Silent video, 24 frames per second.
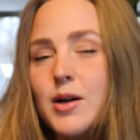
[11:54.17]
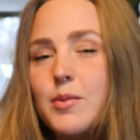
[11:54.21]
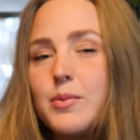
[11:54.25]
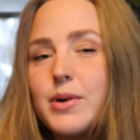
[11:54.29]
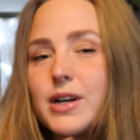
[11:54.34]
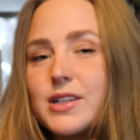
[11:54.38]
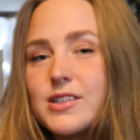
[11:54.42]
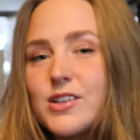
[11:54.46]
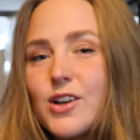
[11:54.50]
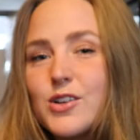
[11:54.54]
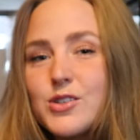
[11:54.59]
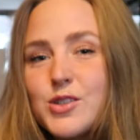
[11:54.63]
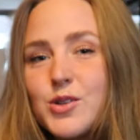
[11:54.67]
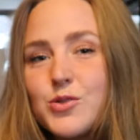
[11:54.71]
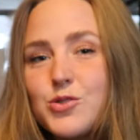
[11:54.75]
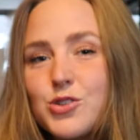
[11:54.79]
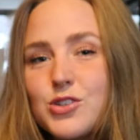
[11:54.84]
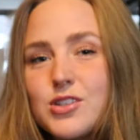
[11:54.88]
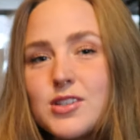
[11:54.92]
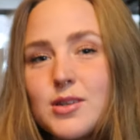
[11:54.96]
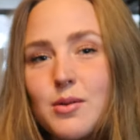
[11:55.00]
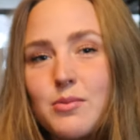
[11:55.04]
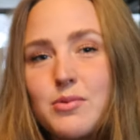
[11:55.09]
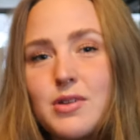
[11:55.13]
But it's also
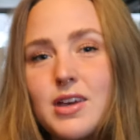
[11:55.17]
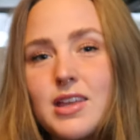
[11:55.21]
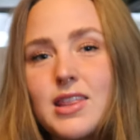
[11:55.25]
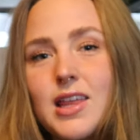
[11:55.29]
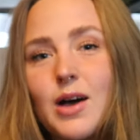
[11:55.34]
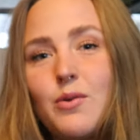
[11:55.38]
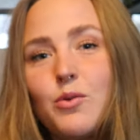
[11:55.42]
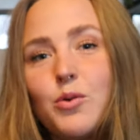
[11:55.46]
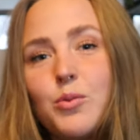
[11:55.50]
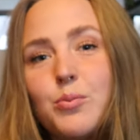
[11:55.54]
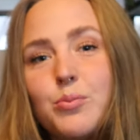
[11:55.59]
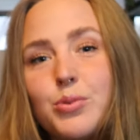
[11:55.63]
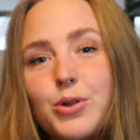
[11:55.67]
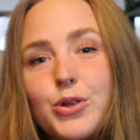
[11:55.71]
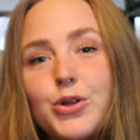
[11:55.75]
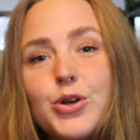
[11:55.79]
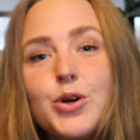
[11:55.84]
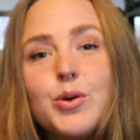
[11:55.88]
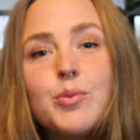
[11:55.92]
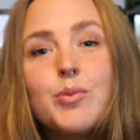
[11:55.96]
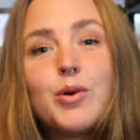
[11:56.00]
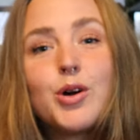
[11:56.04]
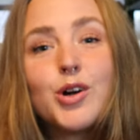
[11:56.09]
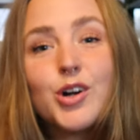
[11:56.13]
just something that will
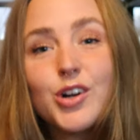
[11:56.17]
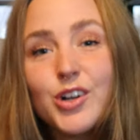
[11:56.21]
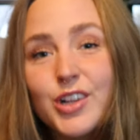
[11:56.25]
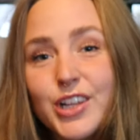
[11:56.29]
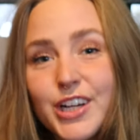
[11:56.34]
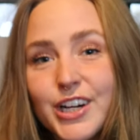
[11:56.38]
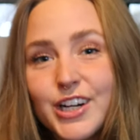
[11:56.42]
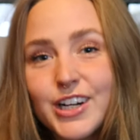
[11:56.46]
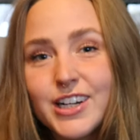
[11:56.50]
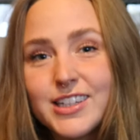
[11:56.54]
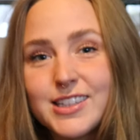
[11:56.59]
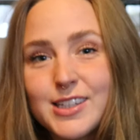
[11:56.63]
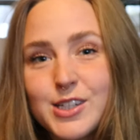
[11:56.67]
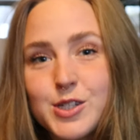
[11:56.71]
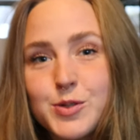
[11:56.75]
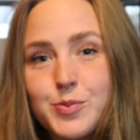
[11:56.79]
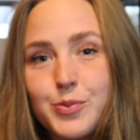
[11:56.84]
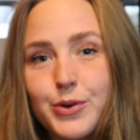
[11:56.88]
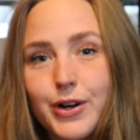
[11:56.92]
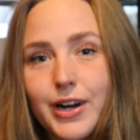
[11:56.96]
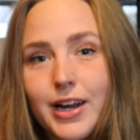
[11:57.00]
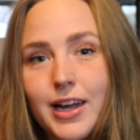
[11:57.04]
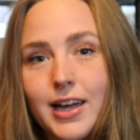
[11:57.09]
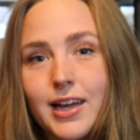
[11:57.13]
bloom earlier in the
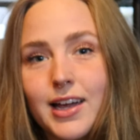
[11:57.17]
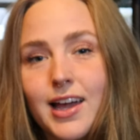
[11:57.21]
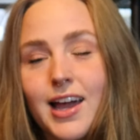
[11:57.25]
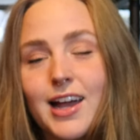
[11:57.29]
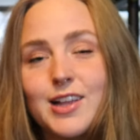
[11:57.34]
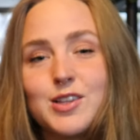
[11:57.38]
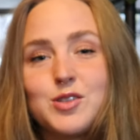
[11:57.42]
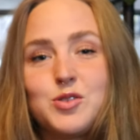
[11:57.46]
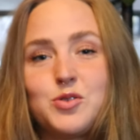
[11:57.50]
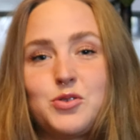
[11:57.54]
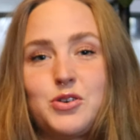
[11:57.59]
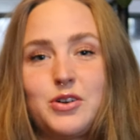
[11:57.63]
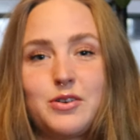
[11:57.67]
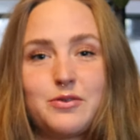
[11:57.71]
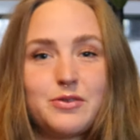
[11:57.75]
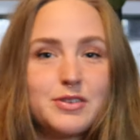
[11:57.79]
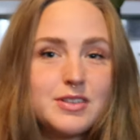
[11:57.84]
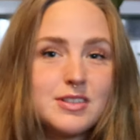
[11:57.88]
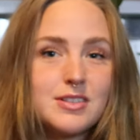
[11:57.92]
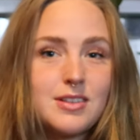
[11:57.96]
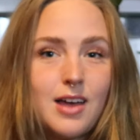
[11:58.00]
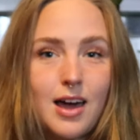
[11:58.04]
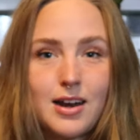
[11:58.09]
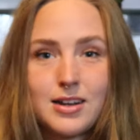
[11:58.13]
spring and sort of
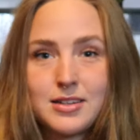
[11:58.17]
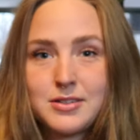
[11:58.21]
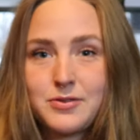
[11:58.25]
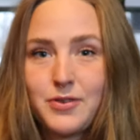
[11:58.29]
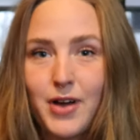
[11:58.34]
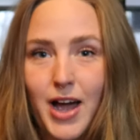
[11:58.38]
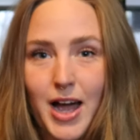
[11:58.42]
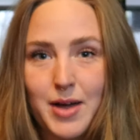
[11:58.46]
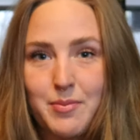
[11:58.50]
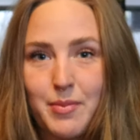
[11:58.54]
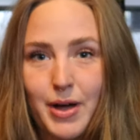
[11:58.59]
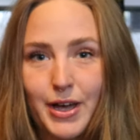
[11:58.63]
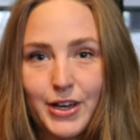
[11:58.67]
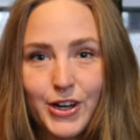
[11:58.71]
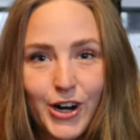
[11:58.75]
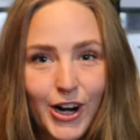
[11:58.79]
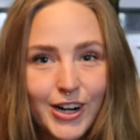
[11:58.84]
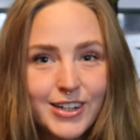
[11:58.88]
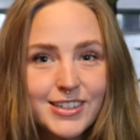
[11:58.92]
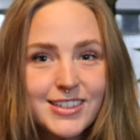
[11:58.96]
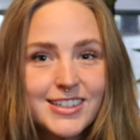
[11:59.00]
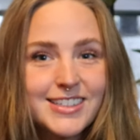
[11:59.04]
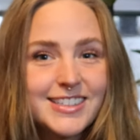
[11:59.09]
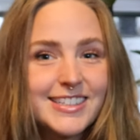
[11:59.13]
satisfy my
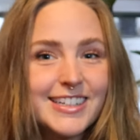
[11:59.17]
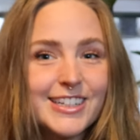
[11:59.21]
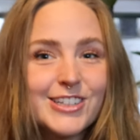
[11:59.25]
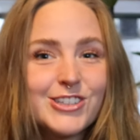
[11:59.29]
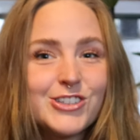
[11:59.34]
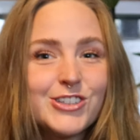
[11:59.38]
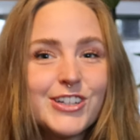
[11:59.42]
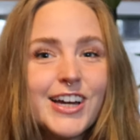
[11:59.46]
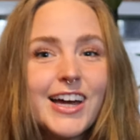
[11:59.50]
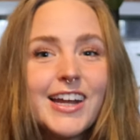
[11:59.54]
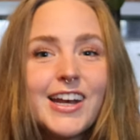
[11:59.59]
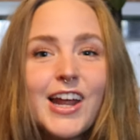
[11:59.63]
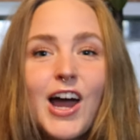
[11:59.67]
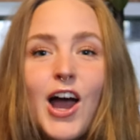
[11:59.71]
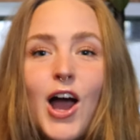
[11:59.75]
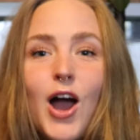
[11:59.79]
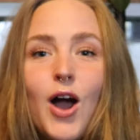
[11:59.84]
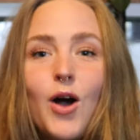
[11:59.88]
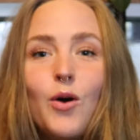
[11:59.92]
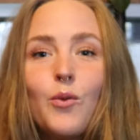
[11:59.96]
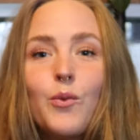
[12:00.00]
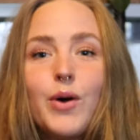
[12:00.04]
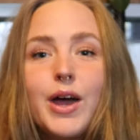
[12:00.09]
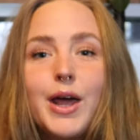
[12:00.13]
garden addiction
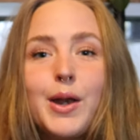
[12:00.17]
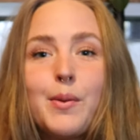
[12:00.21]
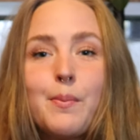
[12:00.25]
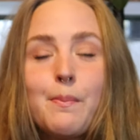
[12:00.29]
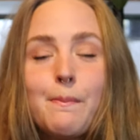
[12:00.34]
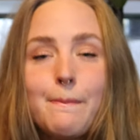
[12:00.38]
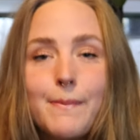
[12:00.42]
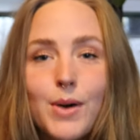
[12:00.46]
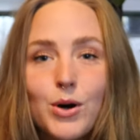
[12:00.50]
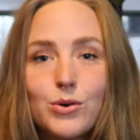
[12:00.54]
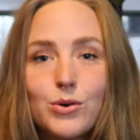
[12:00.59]
when